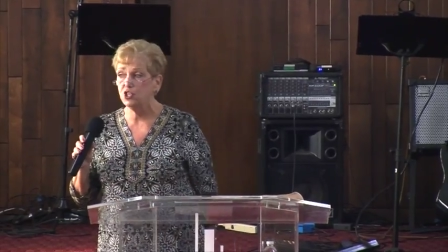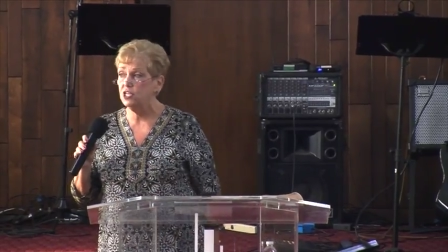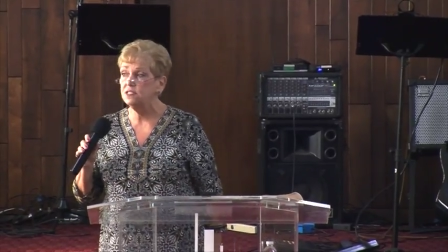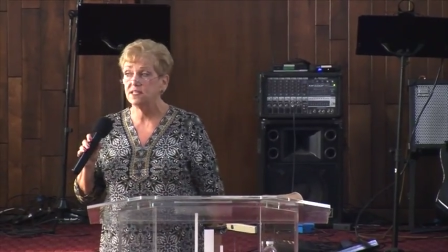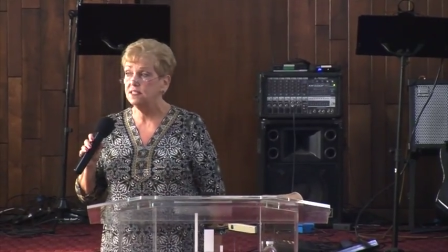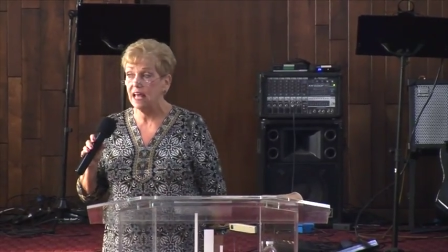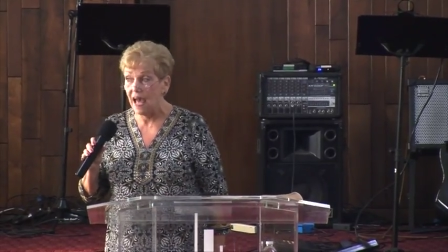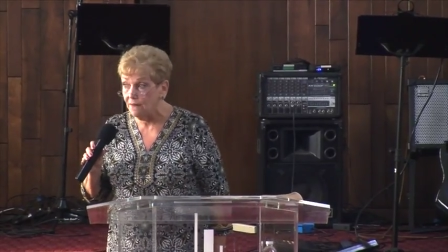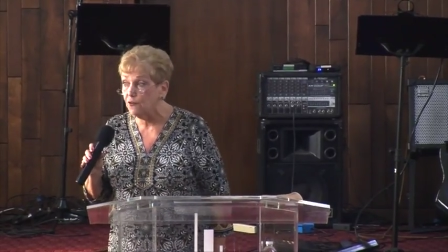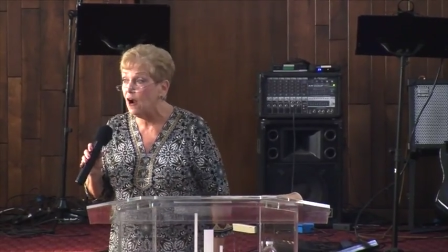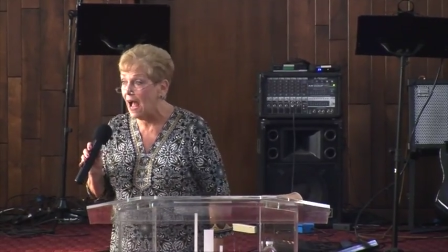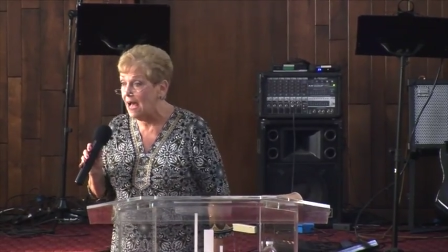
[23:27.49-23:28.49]
Jesus
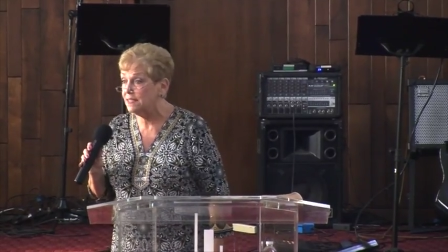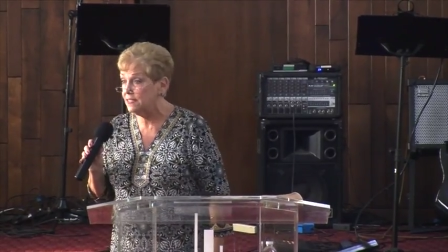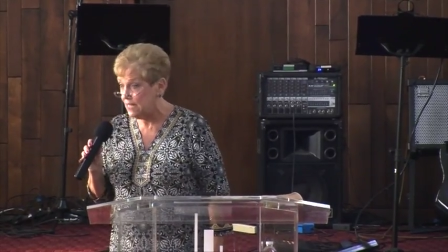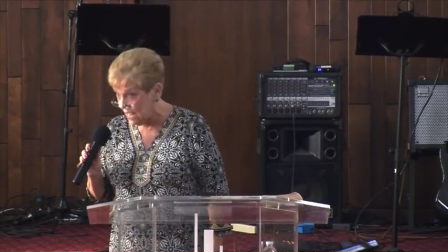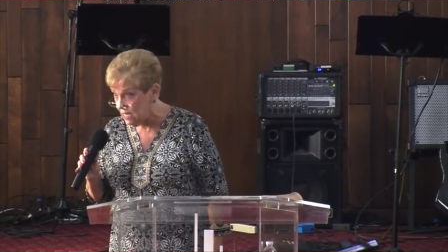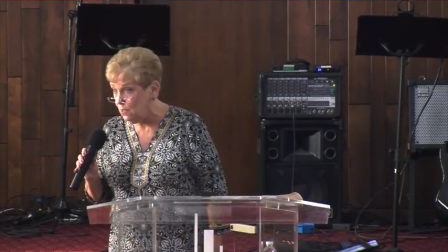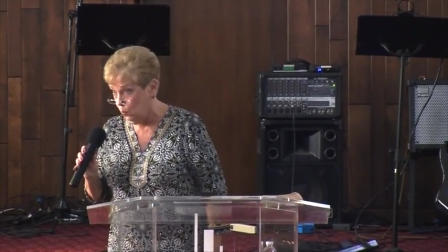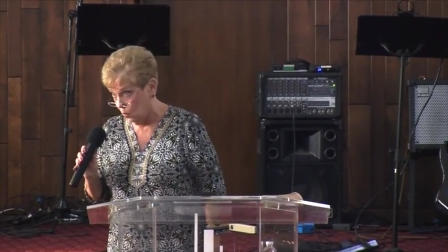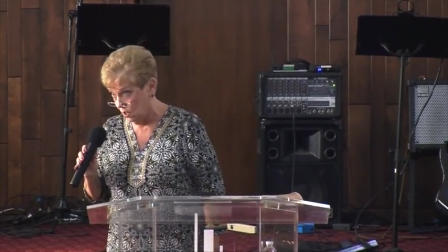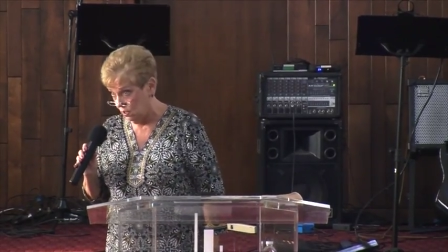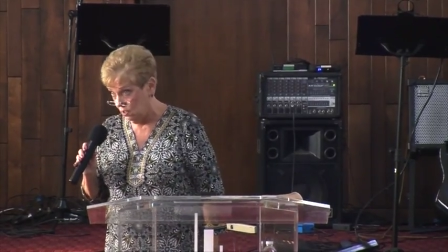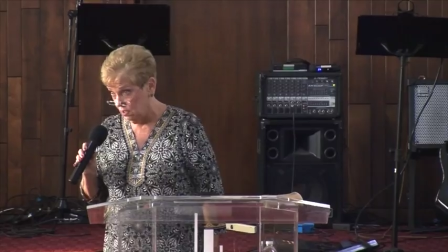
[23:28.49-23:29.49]
ever asked
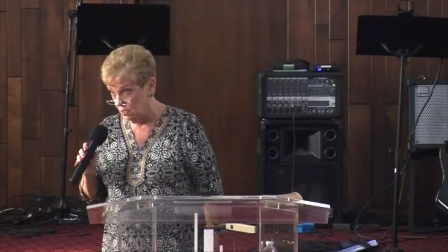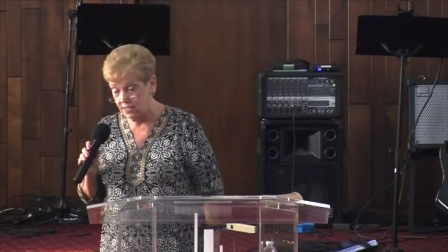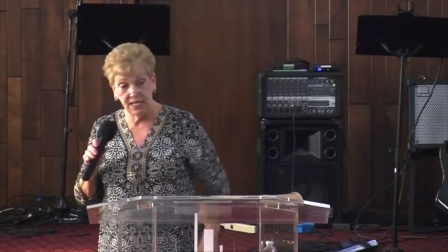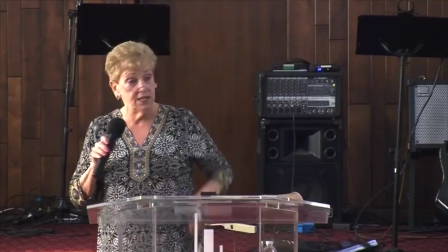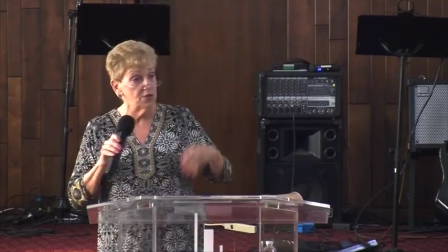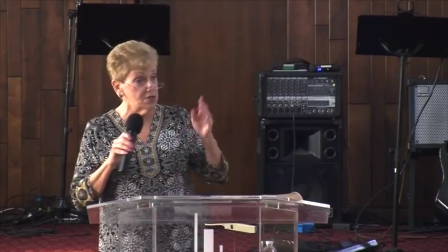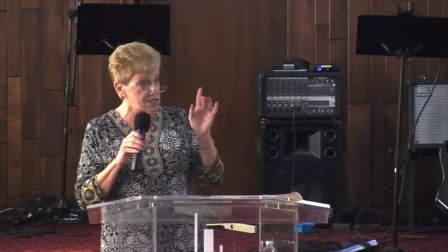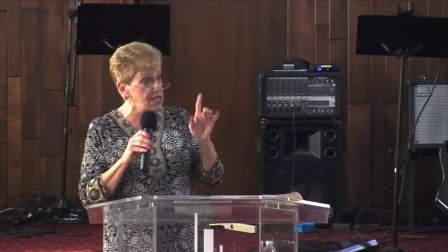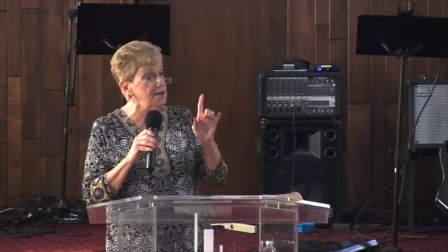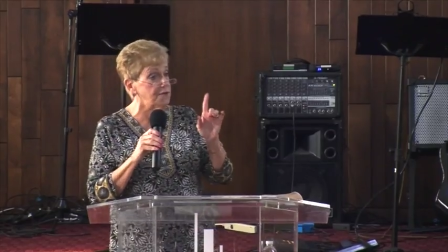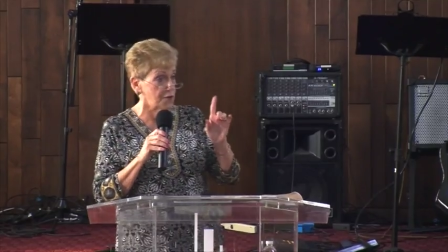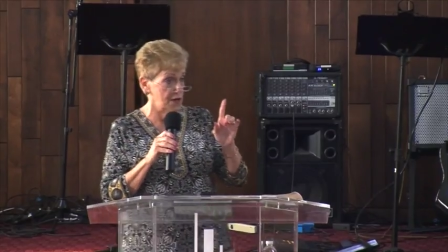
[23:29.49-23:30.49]
anyone to
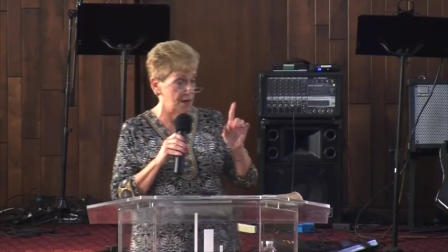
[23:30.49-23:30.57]
intercede for